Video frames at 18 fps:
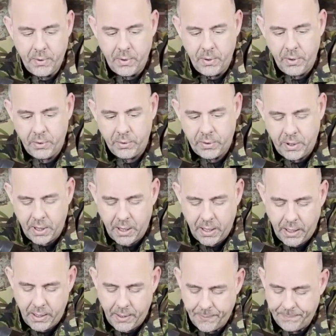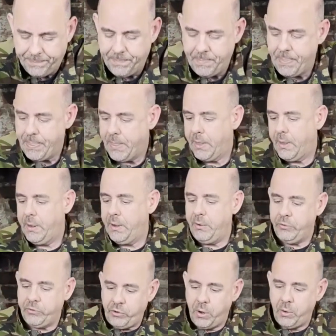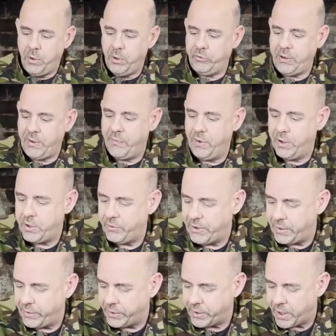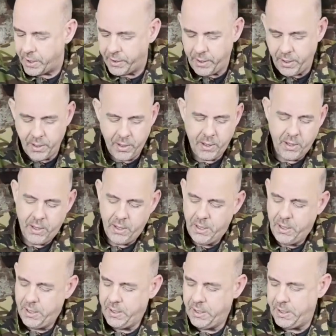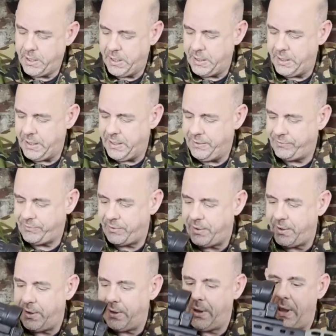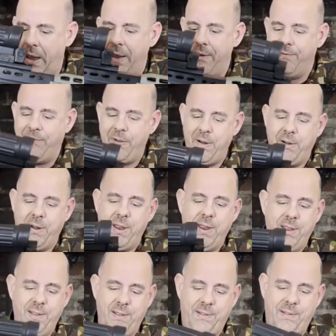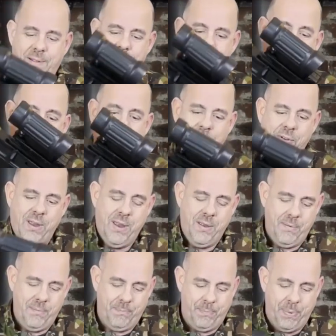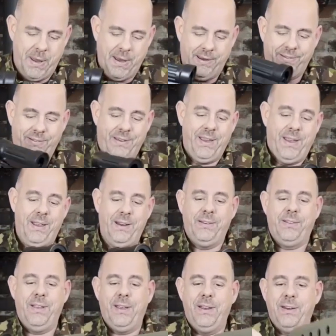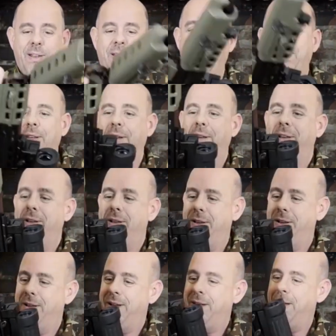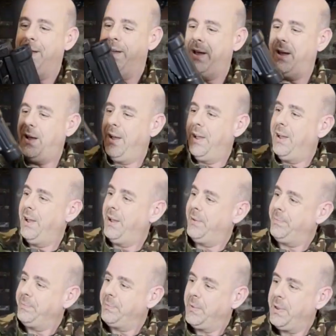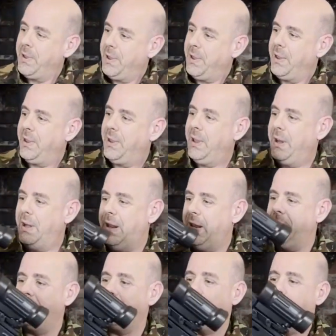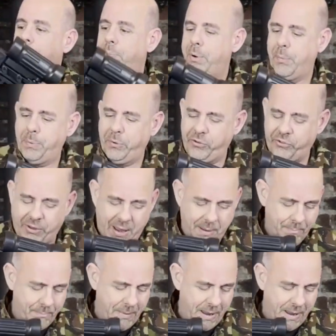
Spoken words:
Okay, so let's have a look around the gun. It is a very heavy piece indeed. It is proper stamped